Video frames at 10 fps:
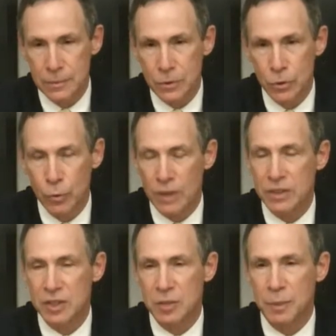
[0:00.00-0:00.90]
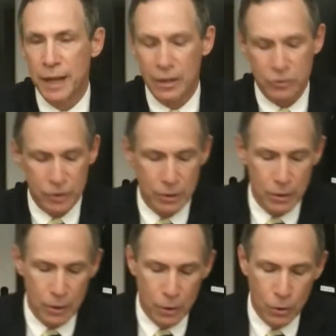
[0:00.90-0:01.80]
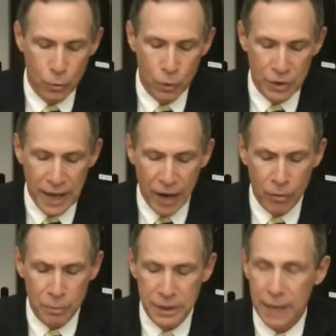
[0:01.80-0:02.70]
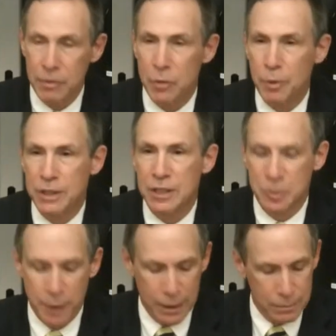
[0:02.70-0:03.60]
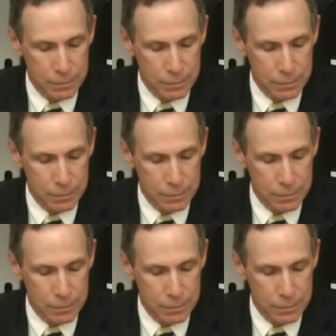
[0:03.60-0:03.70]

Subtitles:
who once this is passed, will now be able to participate.